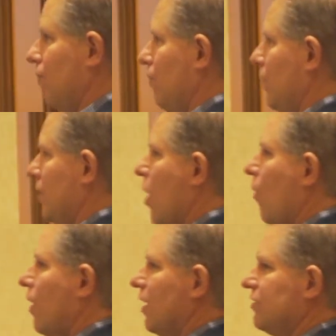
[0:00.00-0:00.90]
we don't
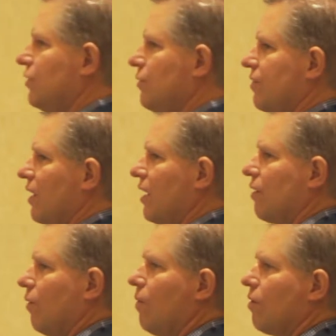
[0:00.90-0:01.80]
want it too thick
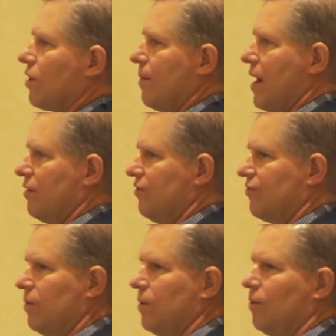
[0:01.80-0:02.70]
or it won't come out of the
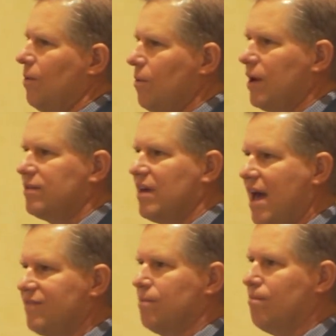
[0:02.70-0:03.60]
distributor. We want it to
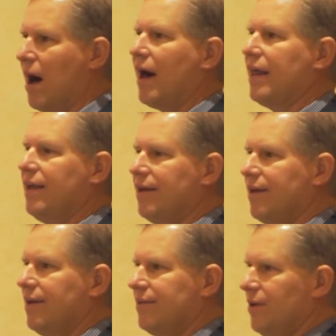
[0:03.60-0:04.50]
have some body
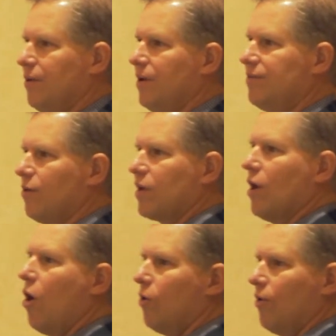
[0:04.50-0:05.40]
to it so it can
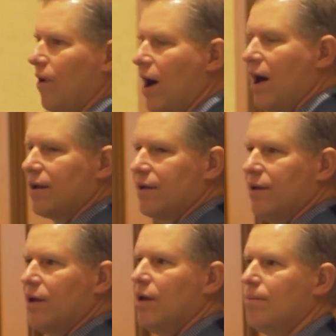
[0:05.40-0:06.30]
hold a rock.
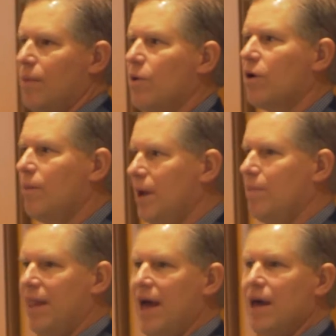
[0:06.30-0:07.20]
But we're going to be
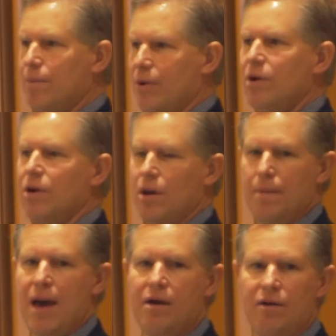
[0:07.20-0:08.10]
applying a pretty good
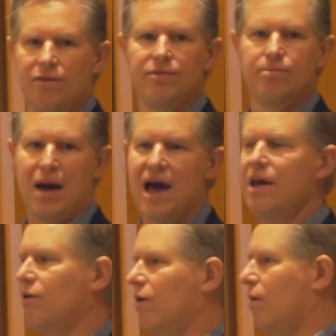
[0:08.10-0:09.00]
amount of
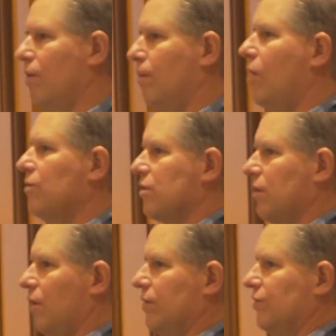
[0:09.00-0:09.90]
binder or
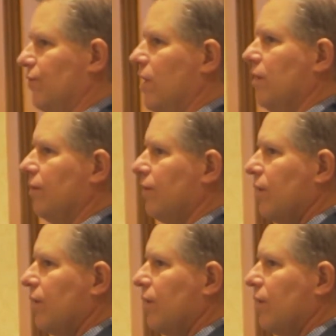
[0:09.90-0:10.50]
emulsion on this road.